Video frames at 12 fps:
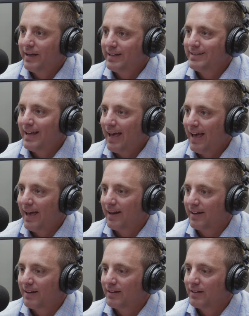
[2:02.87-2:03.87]

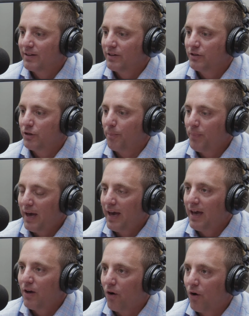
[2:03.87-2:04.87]
intend to
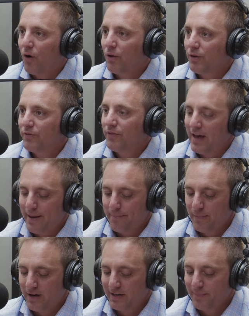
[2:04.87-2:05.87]
pay all of that
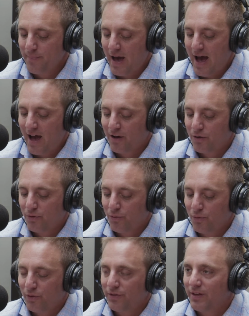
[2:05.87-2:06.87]
money back
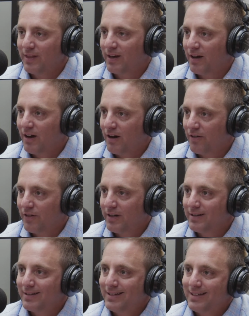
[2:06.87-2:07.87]
within the coming